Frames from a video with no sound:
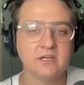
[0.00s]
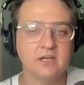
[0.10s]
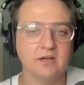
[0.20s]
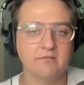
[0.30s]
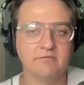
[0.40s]

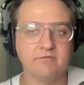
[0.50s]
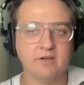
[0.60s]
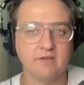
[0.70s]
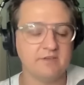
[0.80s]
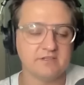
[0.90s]
of
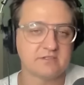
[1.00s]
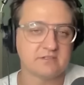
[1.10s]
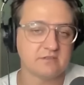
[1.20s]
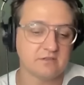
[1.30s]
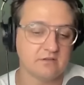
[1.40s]

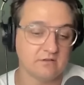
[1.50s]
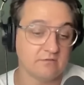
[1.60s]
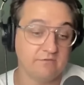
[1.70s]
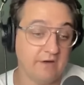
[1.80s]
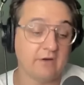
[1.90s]
his
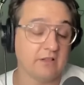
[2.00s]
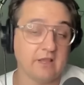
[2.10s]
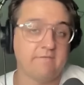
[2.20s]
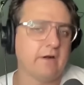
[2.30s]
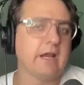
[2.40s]

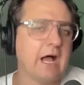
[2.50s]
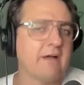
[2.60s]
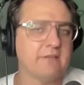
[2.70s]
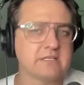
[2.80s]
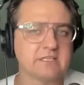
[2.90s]
very
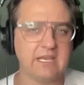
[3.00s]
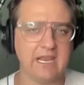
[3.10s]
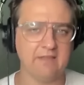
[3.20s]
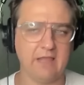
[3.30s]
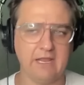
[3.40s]

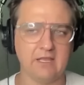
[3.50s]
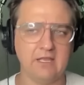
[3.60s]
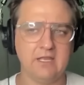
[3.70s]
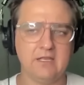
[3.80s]
obviously and